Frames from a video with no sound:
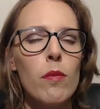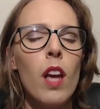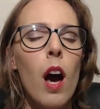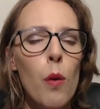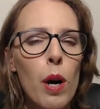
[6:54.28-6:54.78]

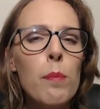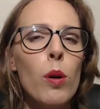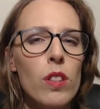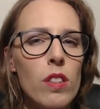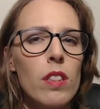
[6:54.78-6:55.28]
how I
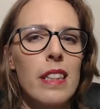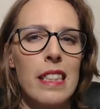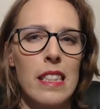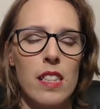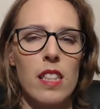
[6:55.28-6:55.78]
personally
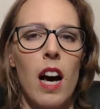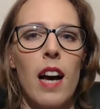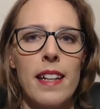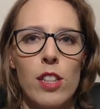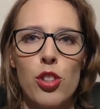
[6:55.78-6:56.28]

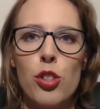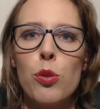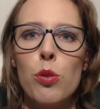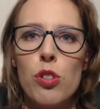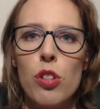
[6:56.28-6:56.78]
decide and
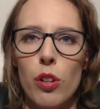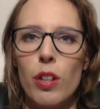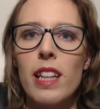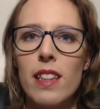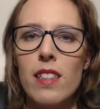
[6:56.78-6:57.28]
choose to
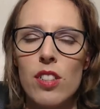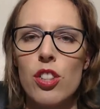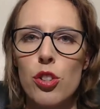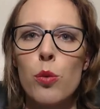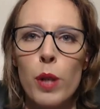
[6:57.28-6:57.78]
look at the
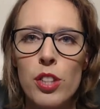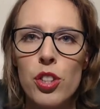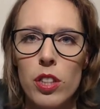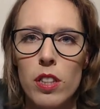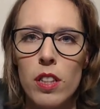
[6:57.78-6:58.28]

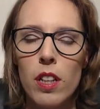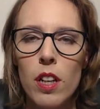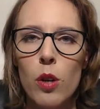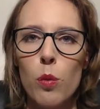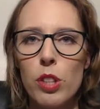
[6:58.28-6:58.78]
situation,
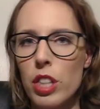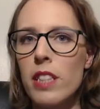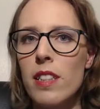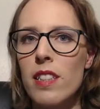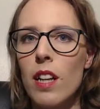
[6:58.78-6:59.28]
which in
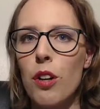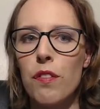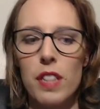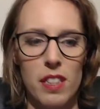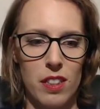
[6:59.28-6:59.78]
itself
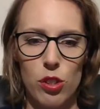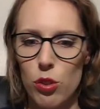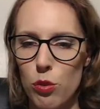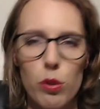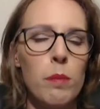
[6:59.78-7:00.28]
is
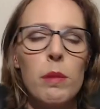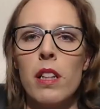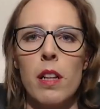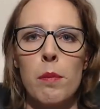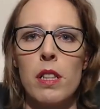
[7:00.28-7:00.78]
extremely
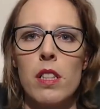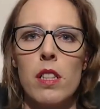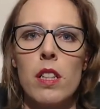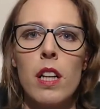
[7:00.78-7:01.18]
limited,